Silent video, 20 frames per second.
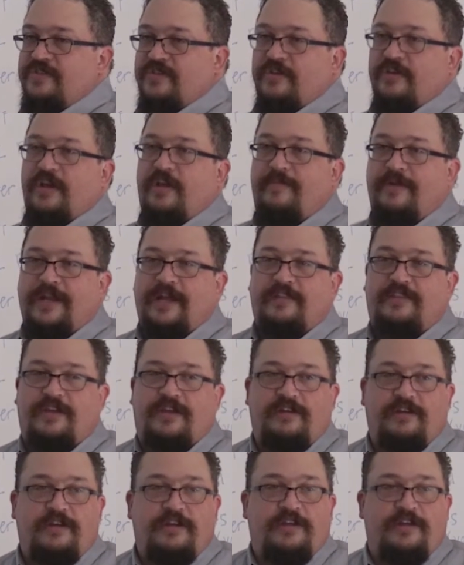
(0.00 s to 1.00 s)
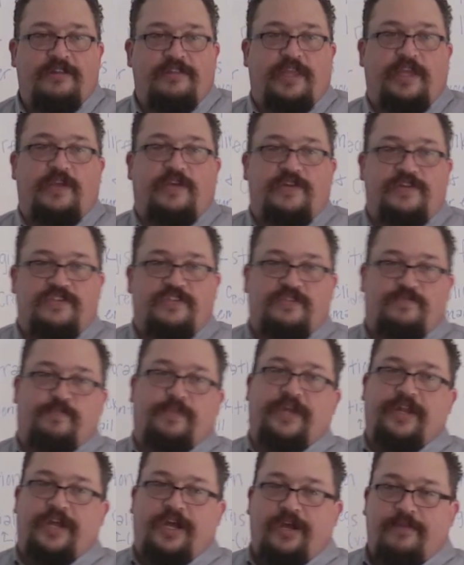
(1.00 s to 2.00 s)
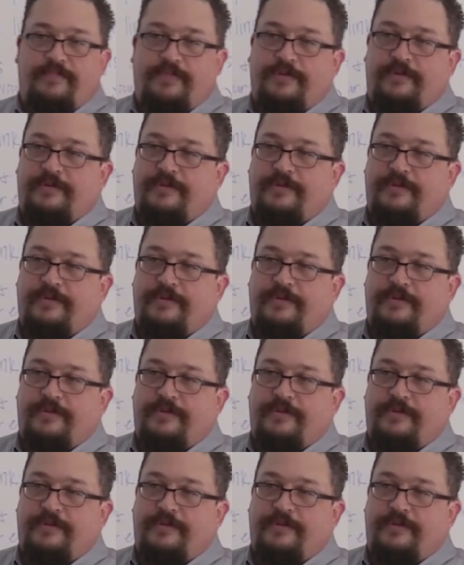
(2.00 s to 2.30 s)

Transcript: that are coming out there that you can spin up